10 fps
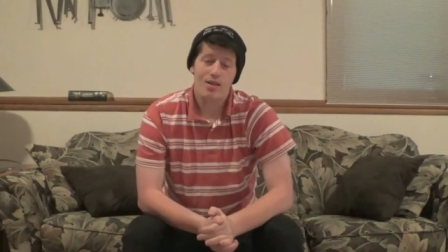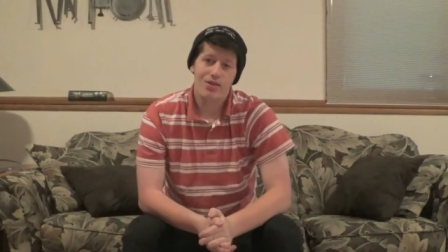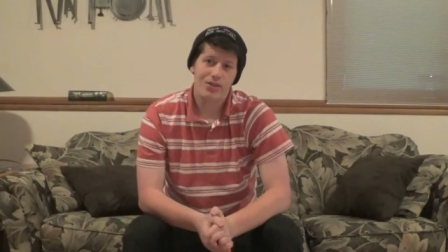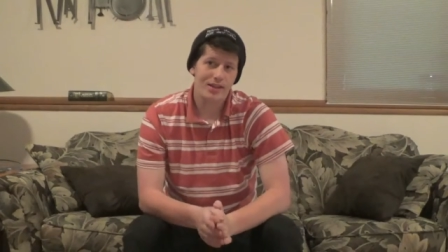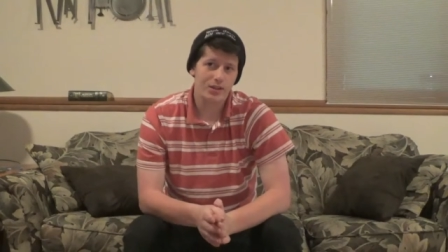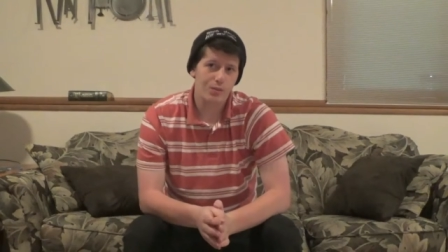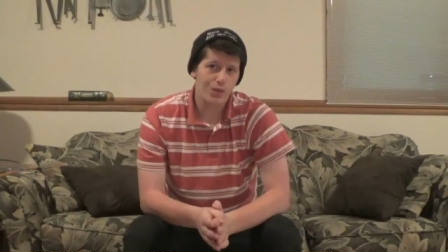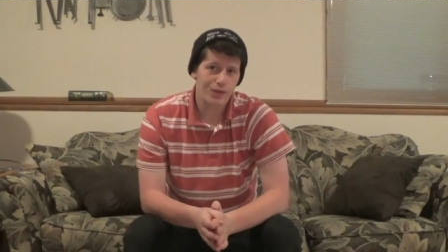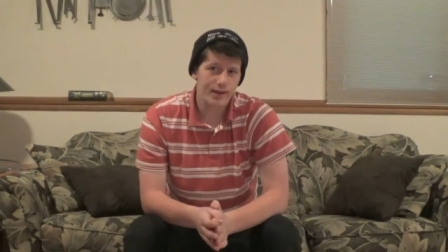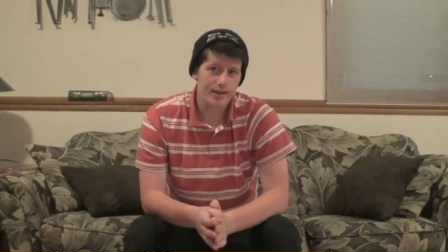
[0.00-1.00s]
These
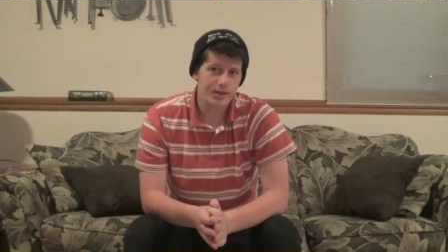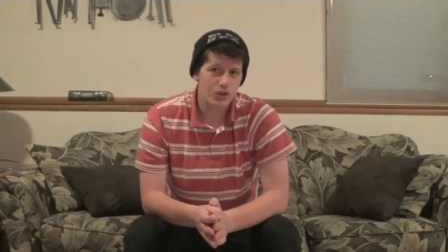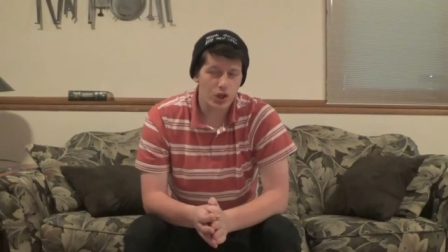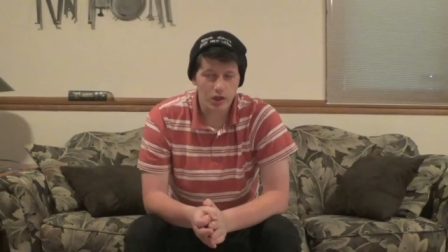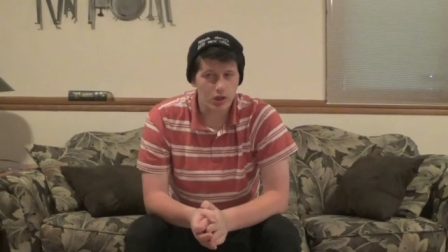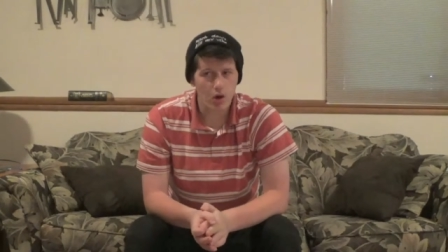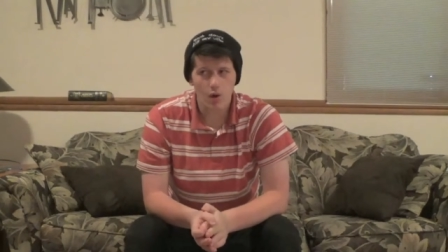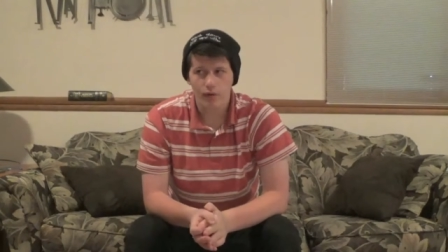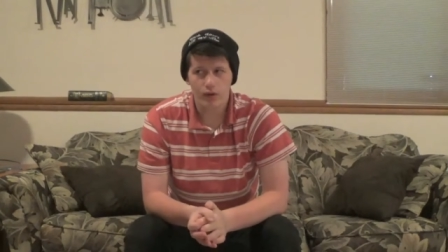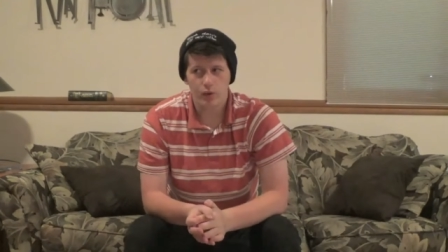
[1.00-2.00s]
movies took
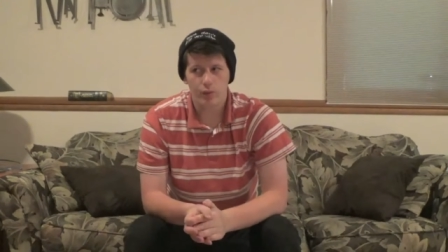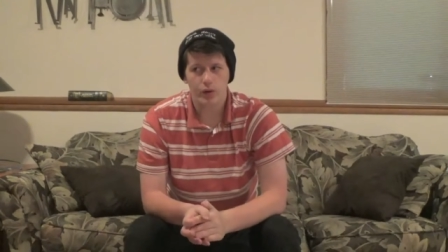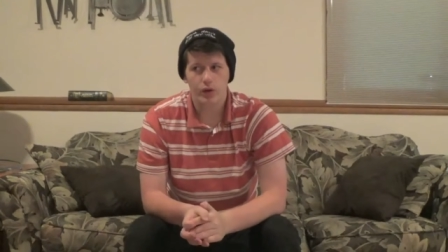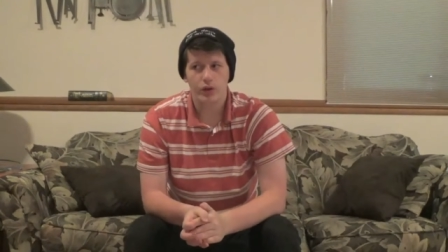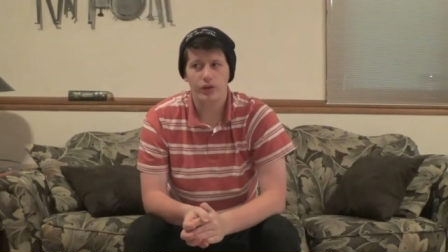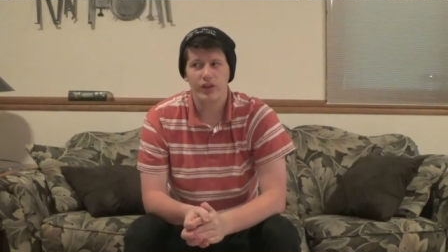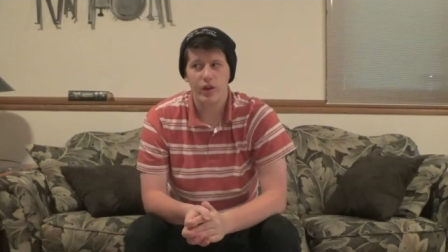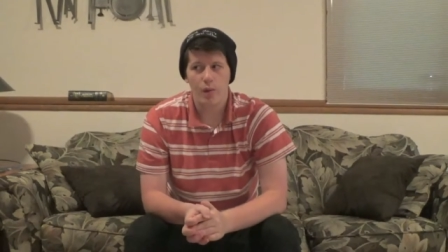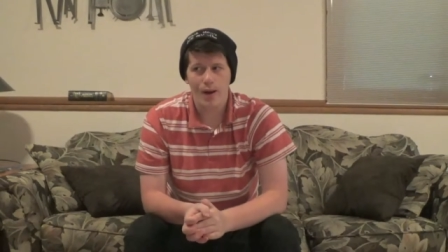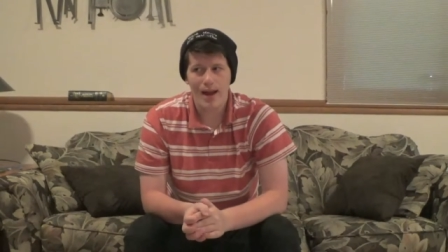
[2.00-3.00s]
over the world in
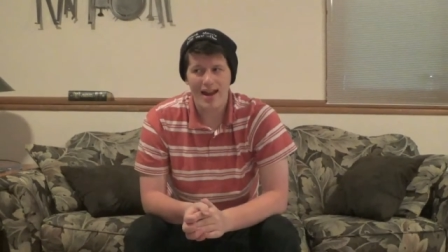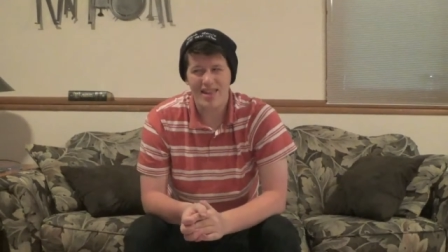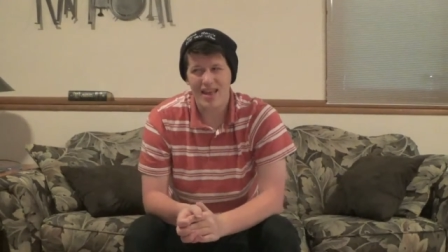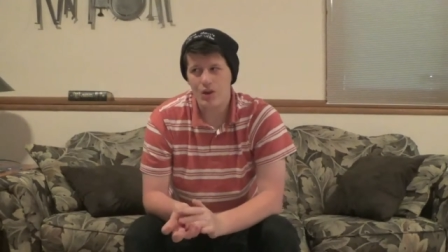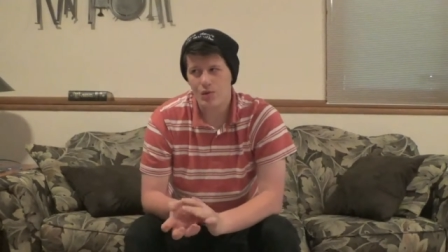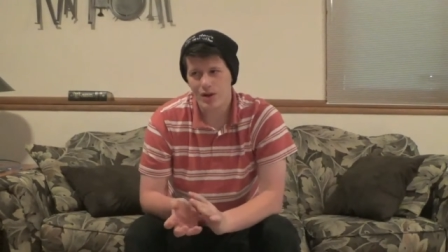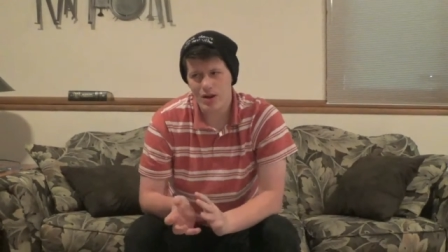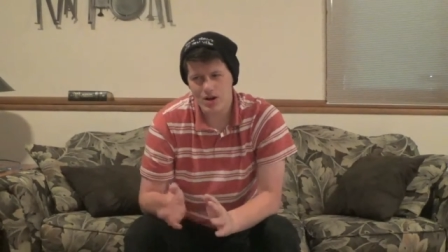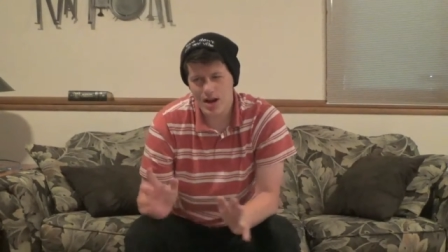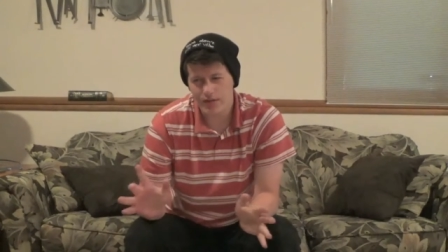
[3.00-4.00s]
a way that you could
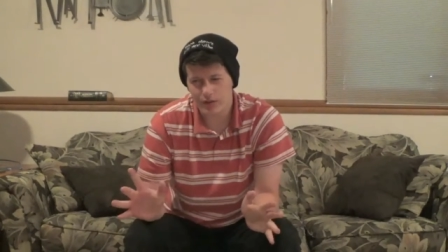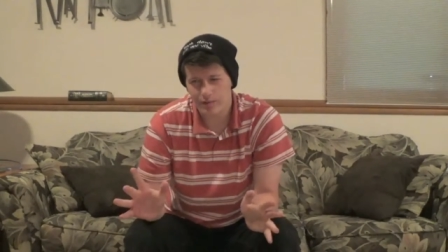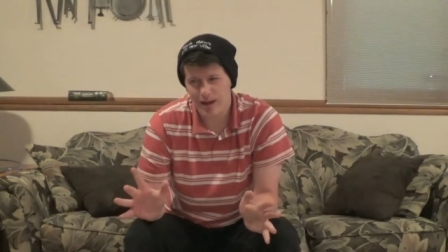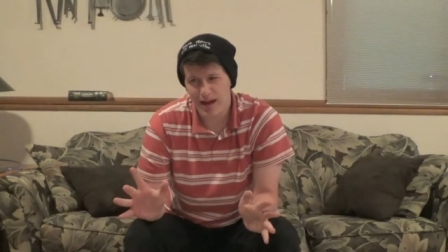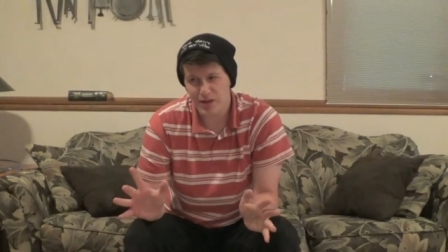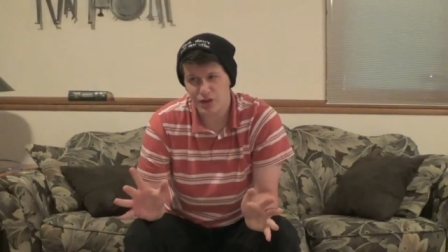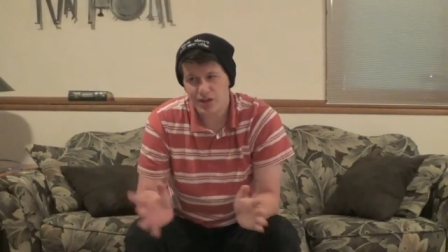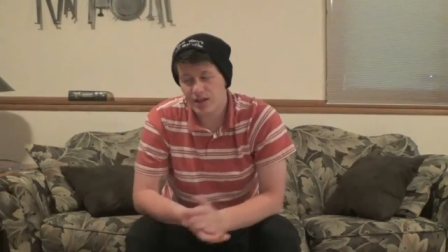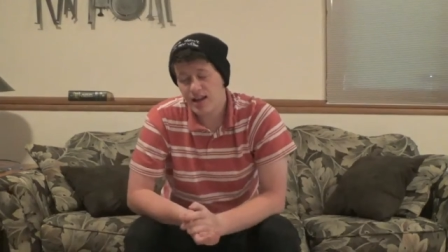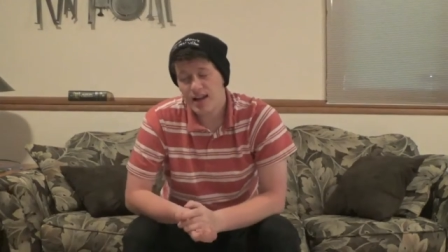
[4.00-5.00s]
never
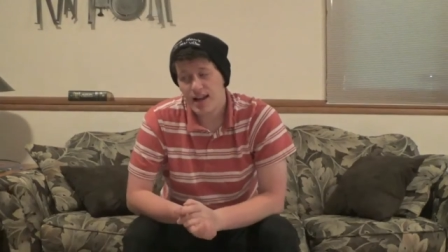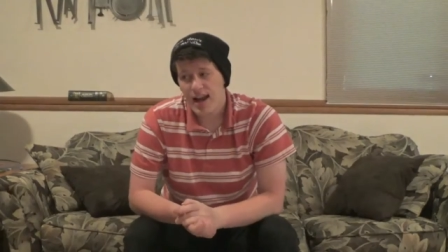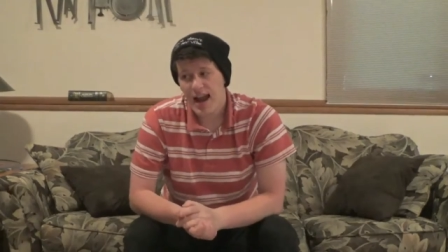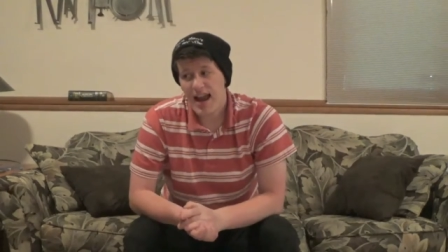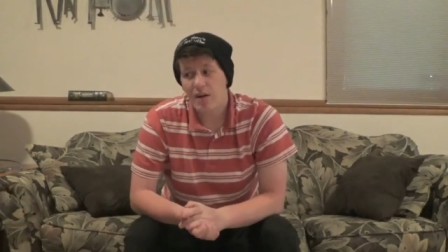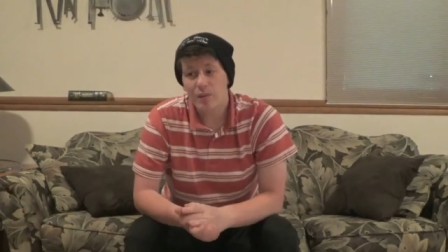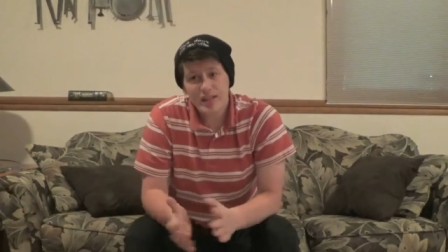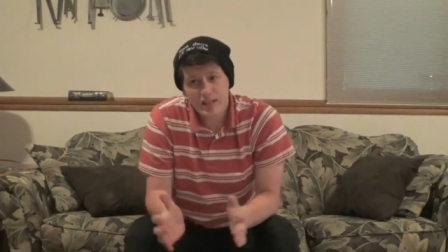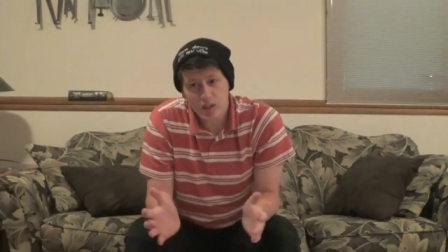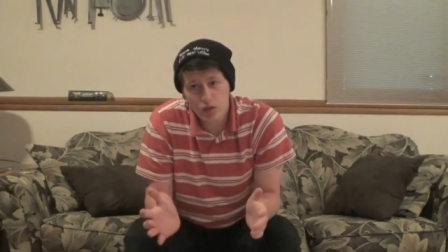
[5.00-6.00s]
imagine. And we
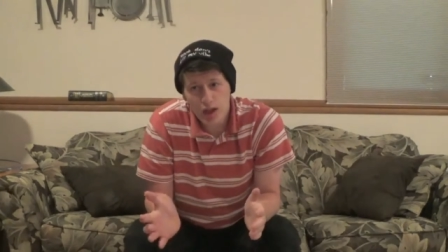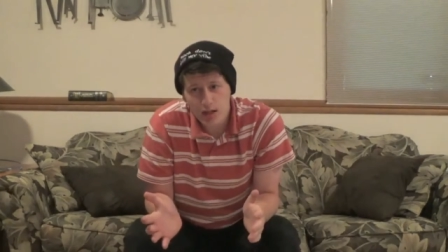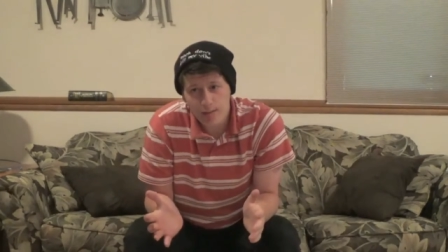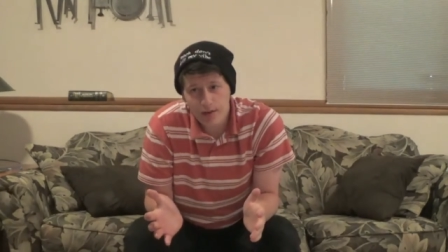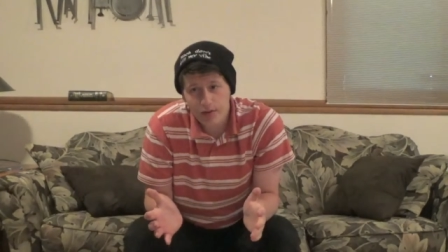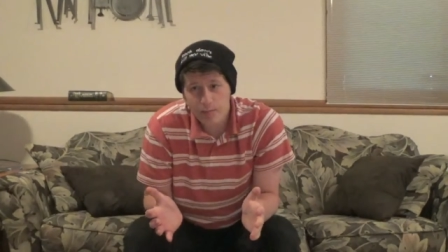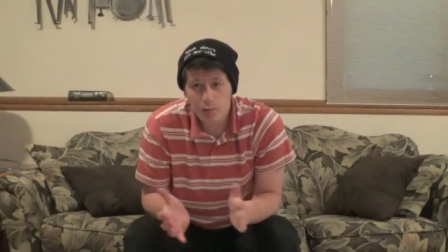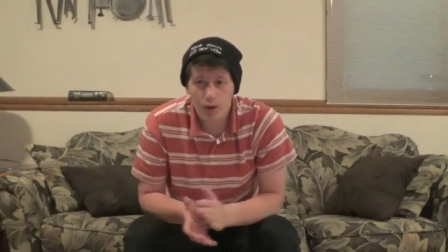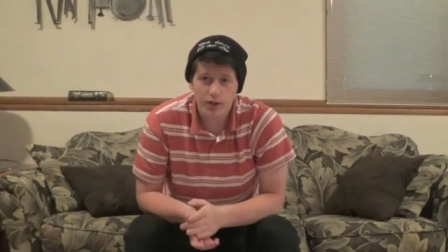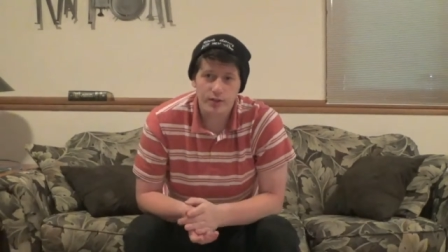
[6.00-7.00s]
still talk about them
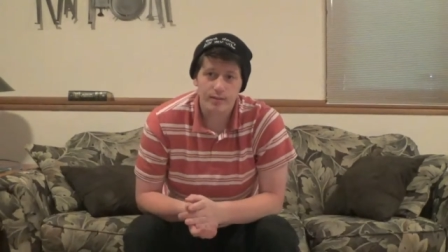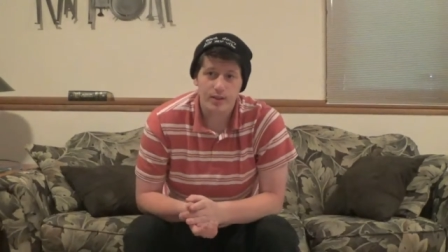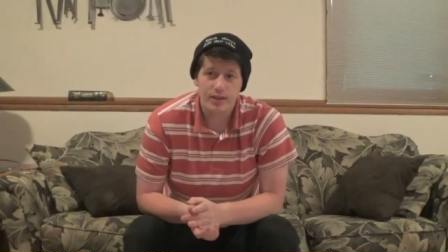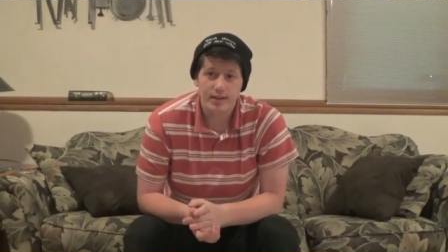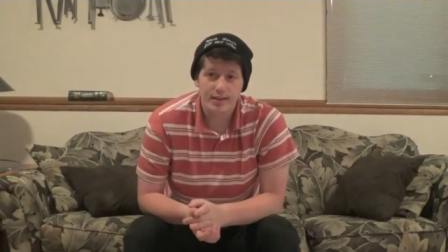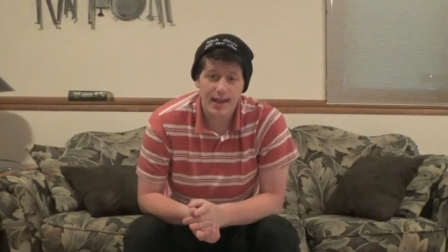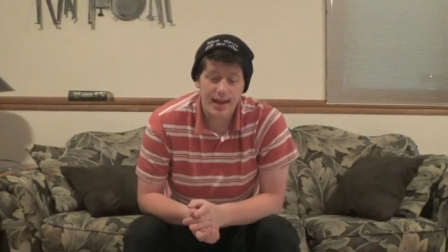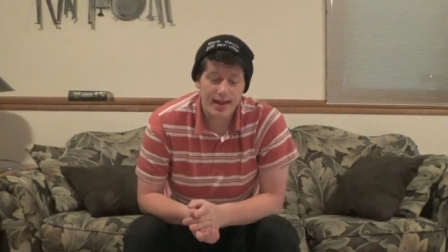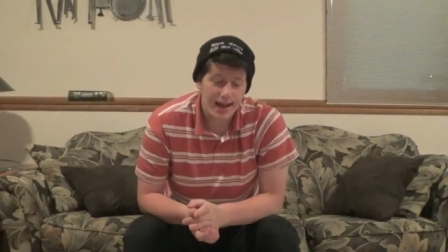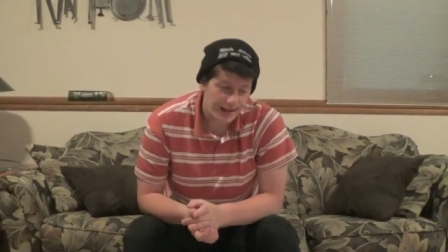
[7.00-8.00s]
and watch them to this day